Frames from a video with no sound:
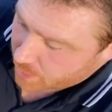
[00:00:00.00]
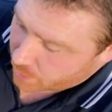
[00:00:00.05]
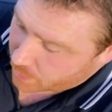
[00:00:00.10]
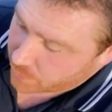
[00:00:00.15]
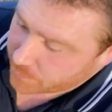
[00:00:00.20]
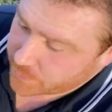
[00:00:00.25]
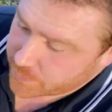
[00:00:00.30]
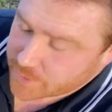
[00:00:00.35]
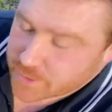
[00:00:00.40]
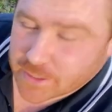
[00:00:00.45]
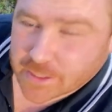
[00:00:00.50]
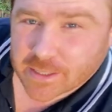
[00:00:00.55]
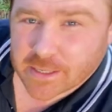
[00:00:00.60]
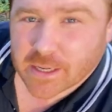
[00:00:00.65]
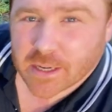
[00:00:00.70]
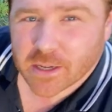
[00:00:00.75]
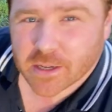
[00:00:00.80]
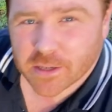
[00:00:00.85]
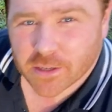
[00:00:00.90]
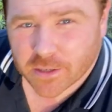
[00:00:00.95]

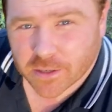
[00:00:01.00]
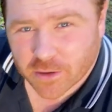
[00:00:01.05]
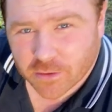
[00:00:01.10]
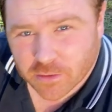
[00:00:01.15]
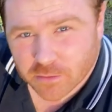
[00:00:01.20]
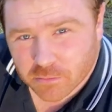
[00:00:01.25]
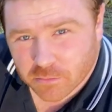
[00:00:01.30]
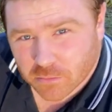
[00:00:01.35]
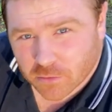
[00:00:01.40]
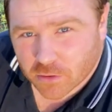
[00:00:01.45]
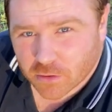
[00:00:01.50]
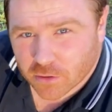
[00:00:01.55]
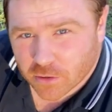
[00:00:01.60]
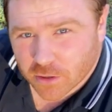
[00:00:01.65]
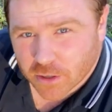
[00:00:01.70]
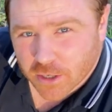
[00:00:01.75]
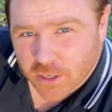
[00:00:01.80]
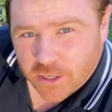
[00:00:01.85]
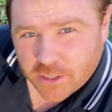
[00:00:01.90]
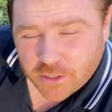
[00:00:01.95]
Obviously, you know, the more
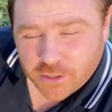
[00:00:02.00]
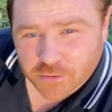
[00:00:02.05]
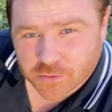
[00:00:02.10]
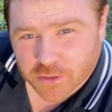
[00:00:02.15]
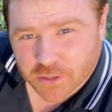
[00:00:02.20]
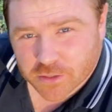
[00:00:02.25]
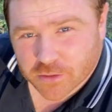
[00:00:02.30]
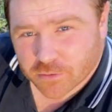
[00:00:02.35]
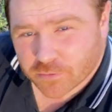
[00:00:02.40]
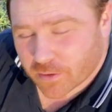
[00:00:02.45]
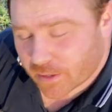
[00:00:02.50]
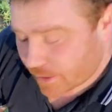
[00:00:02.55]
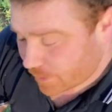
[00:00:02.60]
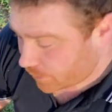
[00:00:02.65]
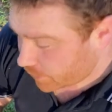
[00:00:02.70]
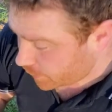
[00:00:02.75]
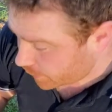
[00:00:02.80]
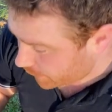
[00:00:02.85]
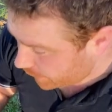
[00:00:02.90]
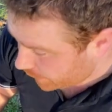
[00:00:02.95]
nutritional
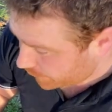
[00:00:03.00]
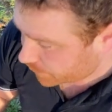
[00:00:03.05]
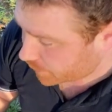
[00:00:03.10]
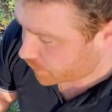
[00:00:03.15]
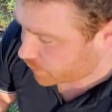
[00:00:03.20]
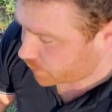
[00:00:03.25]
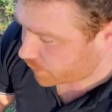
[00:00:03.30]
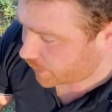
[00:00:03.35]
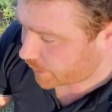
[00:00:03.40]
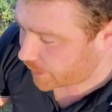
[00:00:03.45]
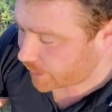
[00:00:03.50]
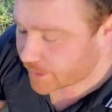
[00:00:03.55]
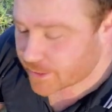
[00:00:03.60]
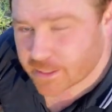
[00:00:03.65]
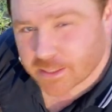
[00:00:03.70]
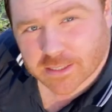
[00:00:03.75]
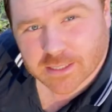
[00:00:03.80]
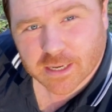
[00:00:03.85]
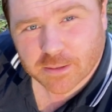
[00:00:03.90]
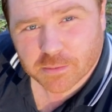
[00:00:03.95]
value you can give the tree in
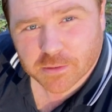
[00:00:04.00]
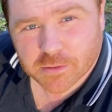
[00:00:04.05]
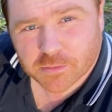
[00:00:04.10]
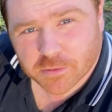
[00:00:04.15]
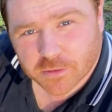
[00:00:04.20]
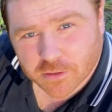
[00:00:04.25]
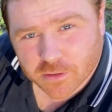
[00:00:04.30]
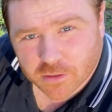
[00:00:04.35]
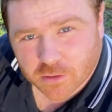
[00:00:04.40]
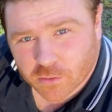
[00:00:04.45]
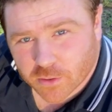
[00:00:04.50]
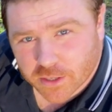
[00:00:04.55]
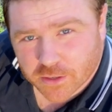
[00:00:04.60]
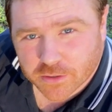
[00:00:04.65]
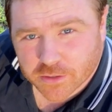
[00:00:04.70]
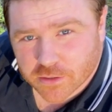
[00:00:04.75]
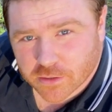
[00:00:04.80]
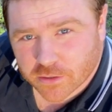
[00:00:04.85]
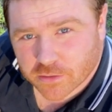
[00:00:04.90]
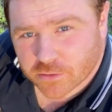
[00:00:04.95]
its establishment, the
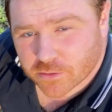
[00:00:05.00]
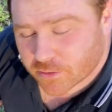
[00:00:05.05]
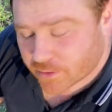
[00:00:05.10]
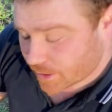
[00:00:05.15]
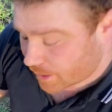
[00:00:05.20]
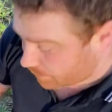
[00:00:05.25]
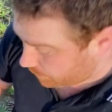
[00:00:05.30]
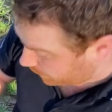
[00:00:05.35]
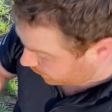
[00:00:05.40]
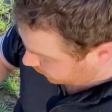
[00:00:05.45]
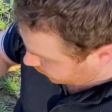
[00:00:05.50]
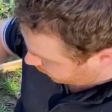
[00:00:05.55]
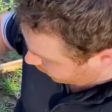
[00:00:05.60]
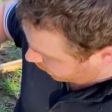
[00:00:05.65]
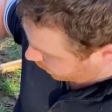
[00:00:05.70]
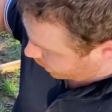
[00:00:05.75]
quicker it's going to establish.